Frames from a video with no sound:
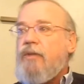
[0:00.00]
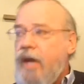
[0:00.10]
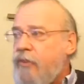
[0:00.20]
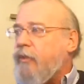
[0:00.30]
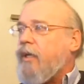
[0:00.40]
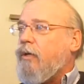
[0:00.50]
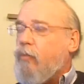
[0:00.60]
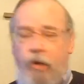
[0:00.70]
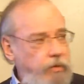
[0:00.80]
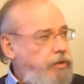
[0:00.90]
nothing
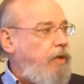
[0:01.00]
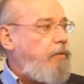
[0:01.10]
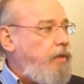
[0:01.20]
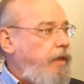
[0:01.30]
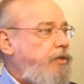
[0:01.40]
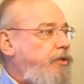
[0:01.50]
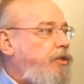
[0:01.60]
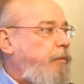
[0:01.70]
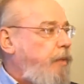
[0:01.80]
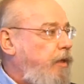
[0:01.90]
erodes our
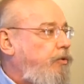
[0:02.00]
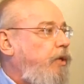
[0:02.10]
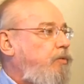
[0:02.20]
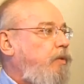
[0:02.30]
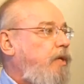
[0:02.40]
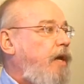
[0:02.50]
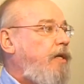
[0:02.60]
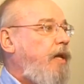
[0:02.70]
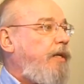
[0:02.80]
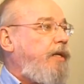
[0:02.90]
relationship and our trust with
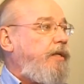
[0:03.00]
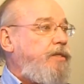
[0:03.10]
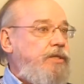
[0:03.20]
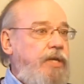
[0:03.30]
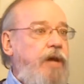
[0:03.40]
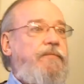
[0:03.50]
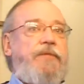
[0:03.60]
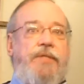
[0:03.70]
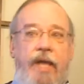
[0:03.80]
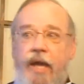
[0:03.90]
God like a
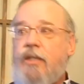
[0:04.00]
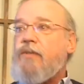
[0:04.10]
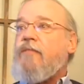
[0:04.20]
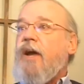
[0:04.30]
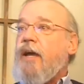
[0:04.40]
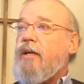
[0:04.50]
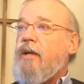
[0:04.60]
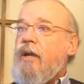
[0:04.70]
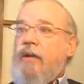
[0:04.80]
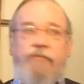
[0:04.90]

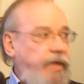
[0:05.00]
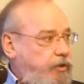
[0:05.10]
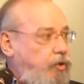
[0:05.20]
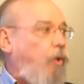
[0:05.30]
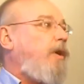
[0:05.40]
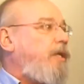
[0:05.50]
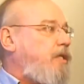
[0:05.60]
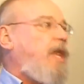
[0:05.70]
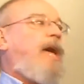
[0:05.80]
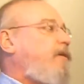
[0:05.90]
self-satisfied,
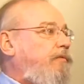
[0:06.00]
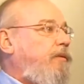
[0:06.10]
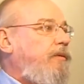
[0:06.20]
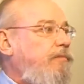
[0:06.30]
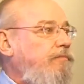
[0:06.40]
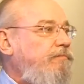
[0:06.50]
victorious life.